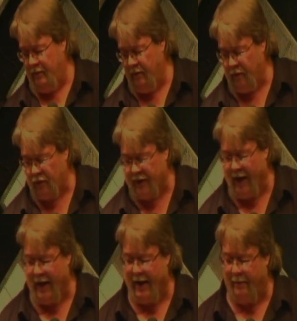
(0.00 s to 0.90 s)
there's
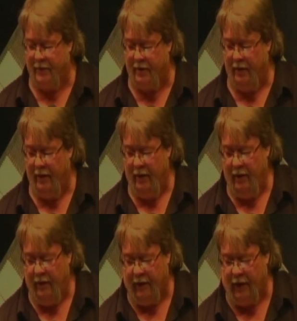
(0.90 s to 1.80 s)
times
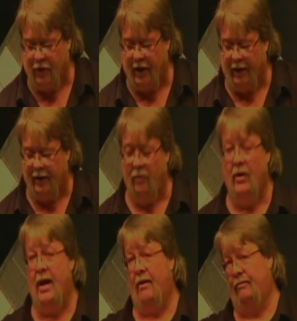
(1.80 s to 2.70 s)
that you got to go
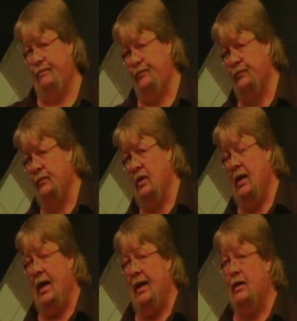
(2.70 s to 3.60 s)
down.
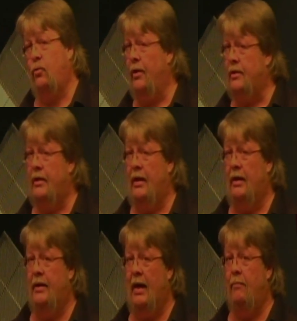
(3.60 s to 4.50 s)
And that's what it
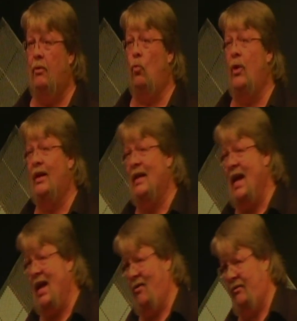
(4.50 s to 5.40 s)
said. Naaman went
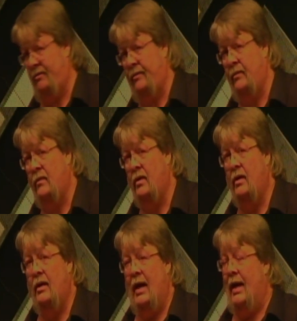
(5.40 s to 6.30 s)
down.
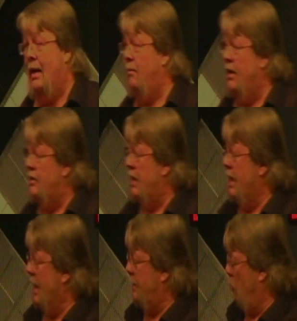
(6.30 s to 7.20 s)
And that means he had to